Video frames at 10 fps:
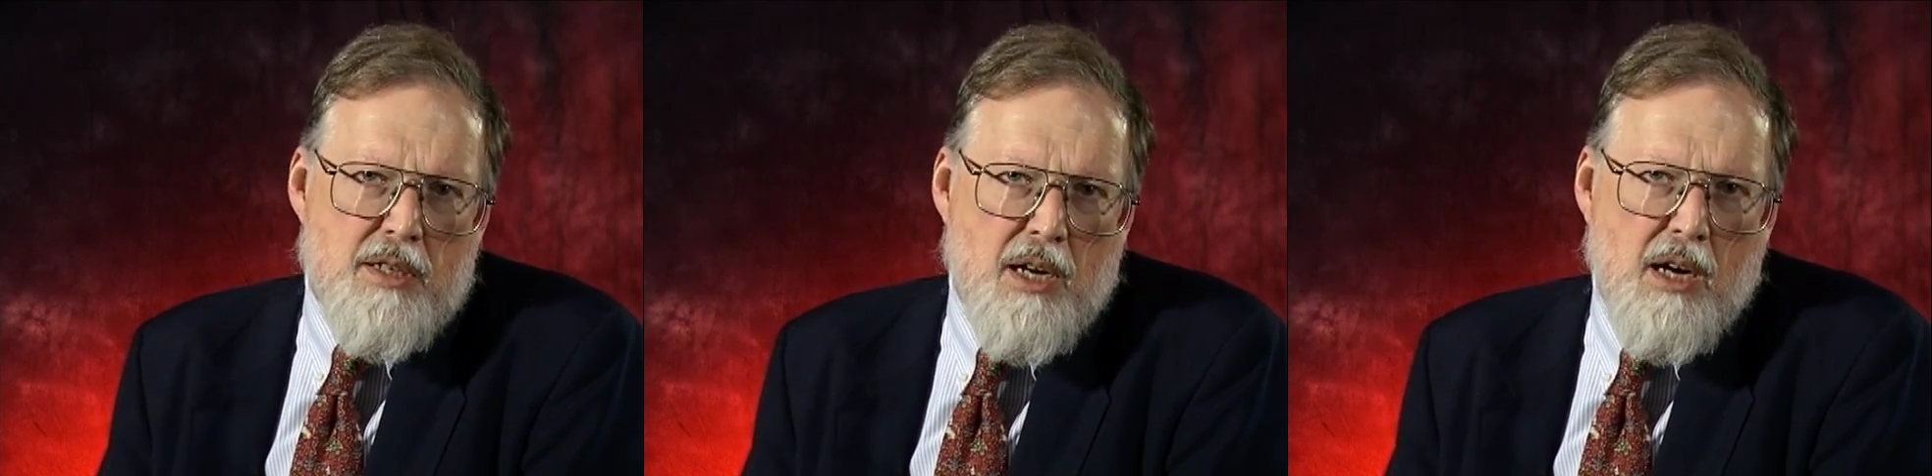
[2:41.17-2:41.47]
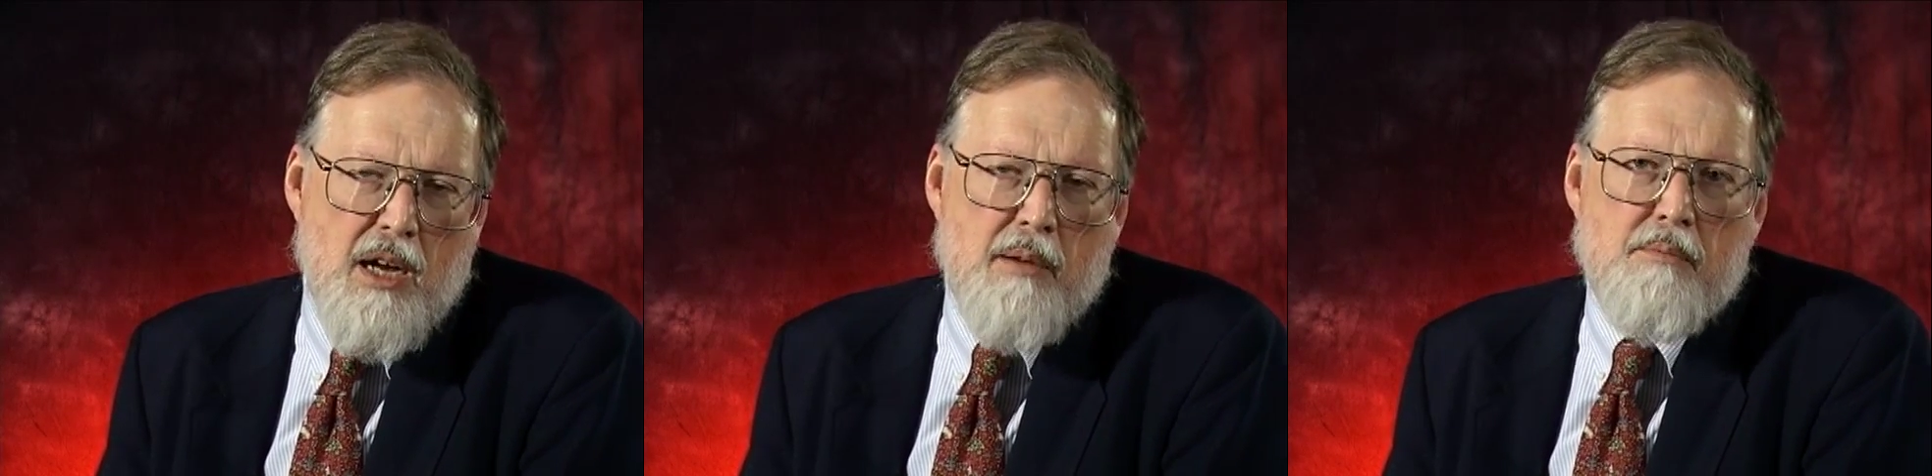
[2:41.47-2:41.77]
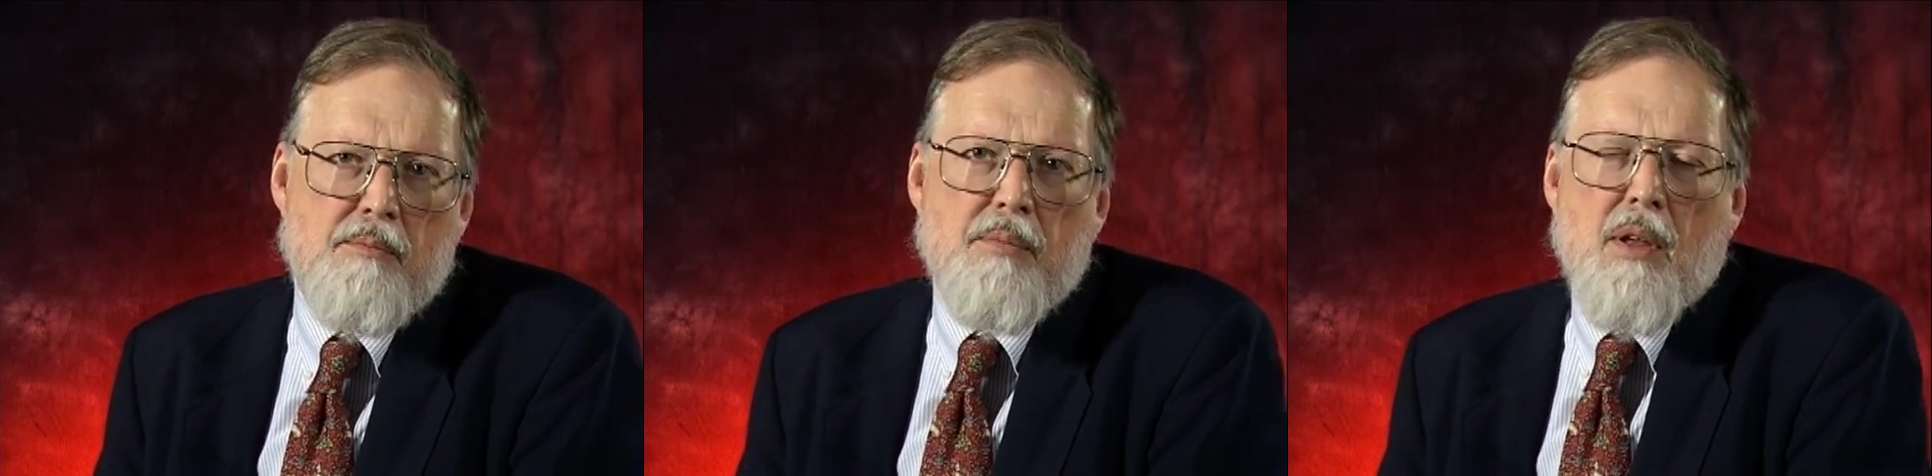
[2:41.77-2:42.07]
time,
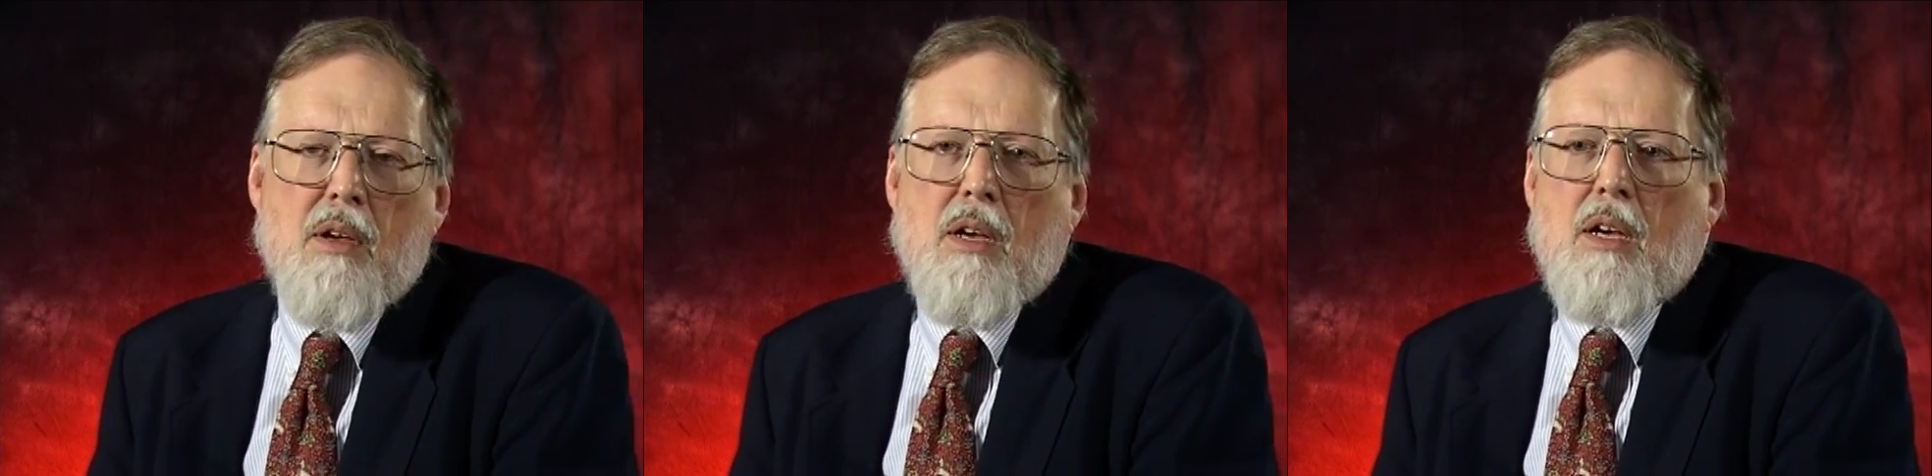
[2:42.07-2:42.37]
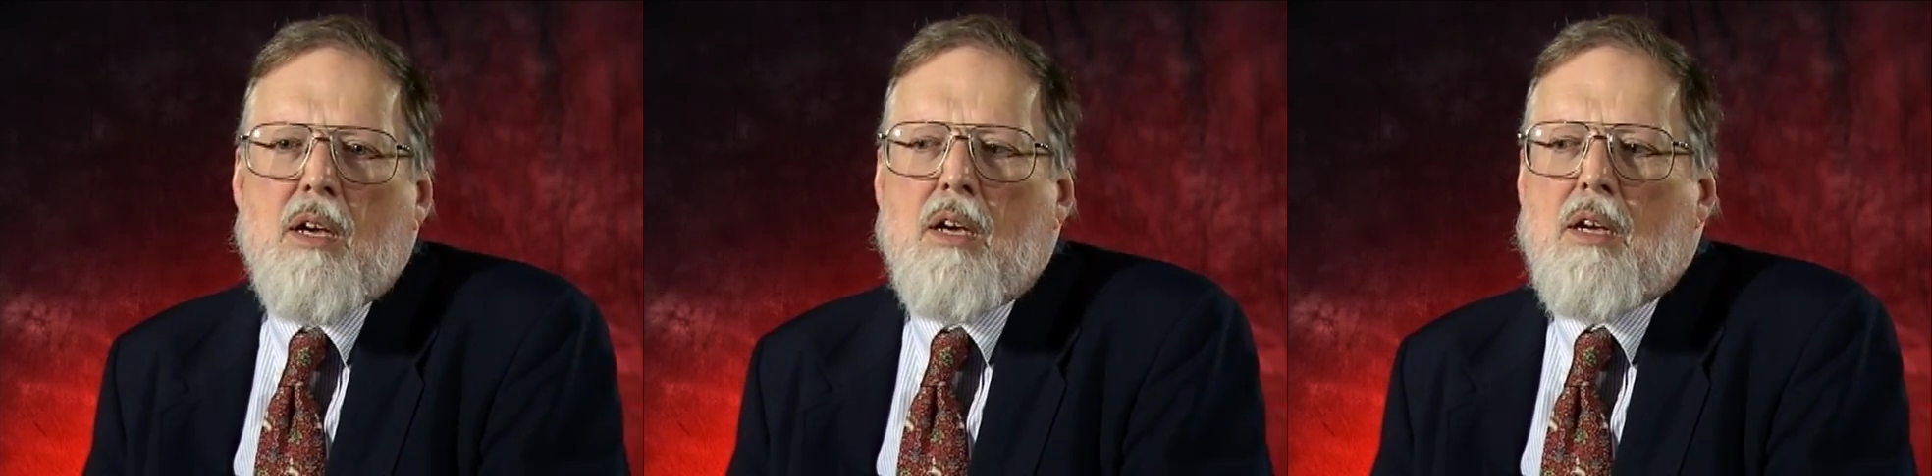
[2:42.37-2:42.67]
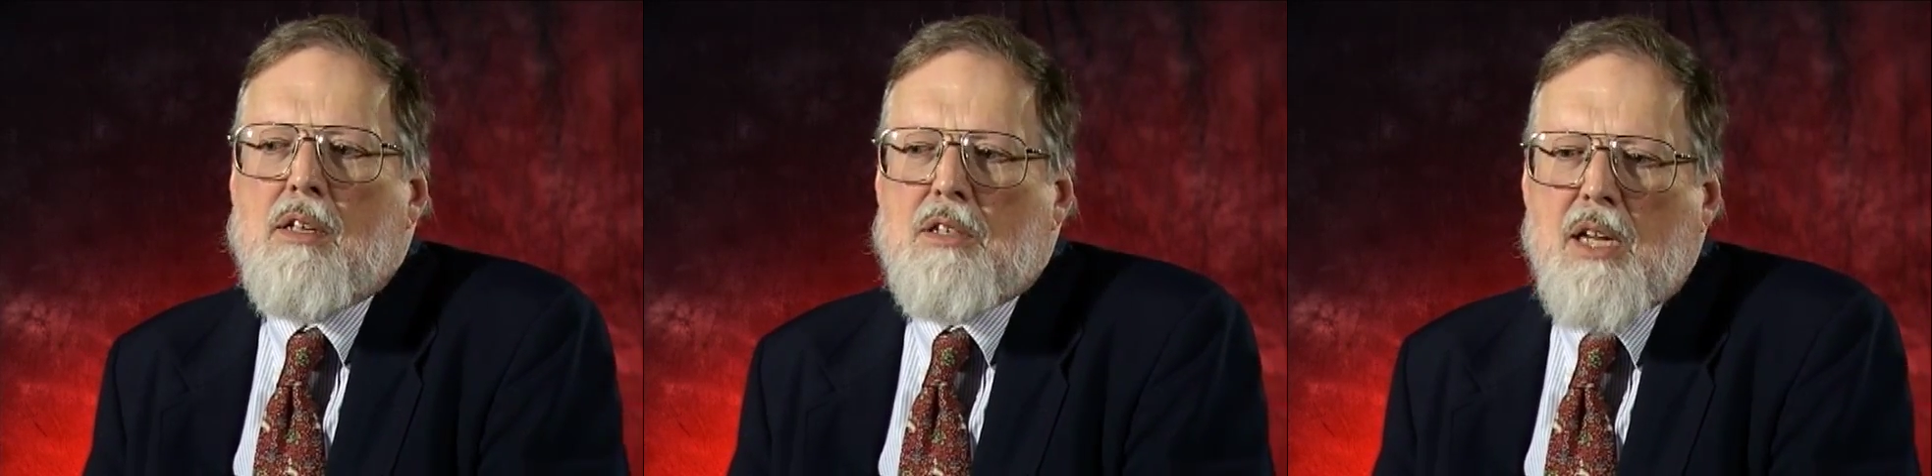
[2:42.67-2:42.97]

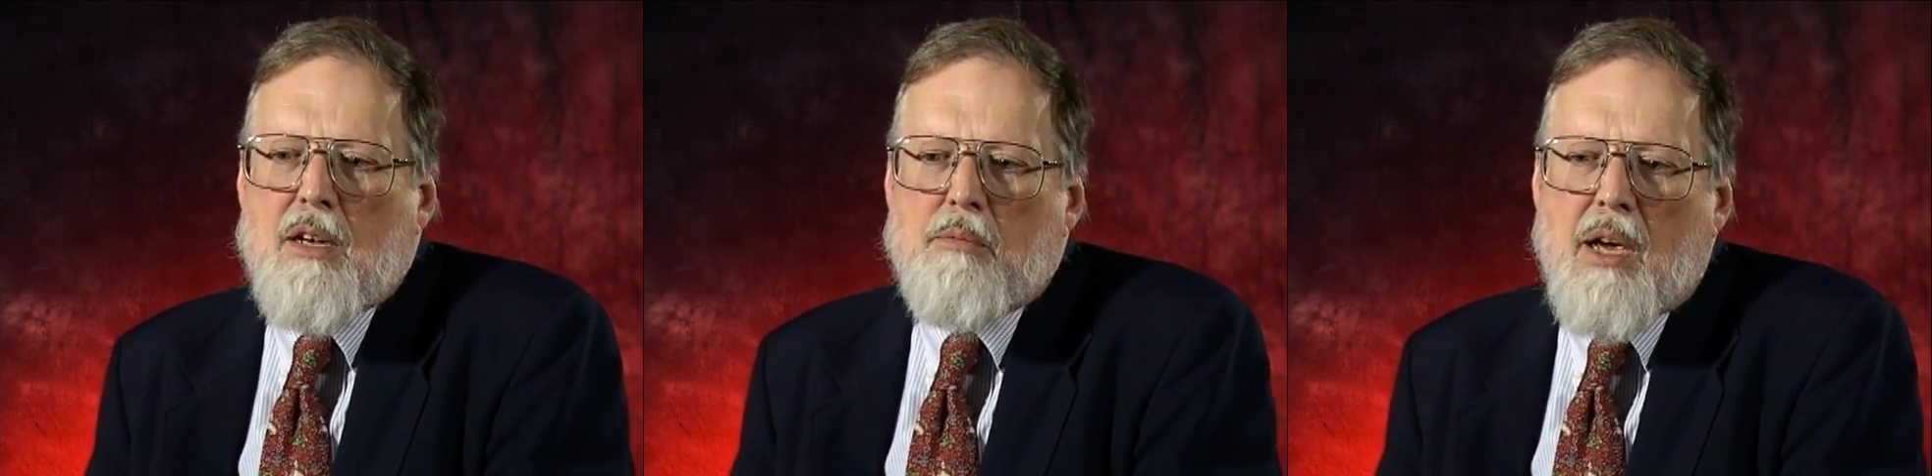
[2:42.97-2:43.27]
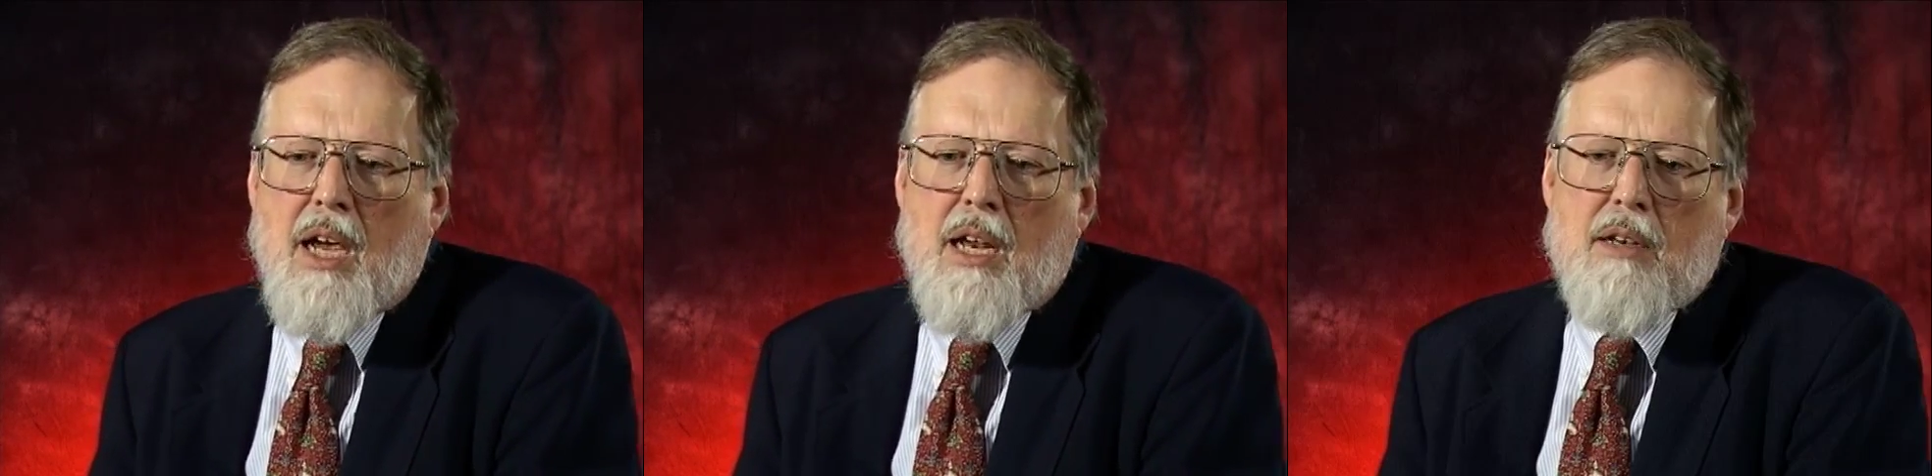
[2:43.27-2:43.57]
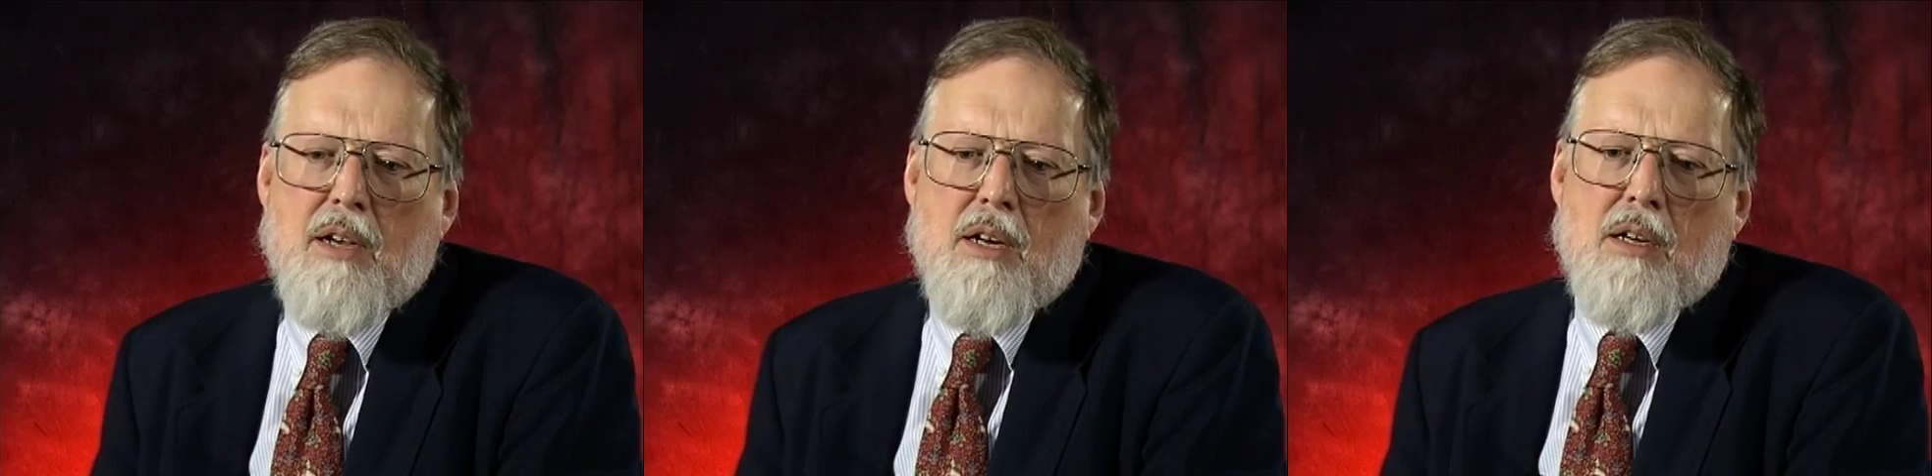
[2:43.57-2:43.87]
in the state of Maine,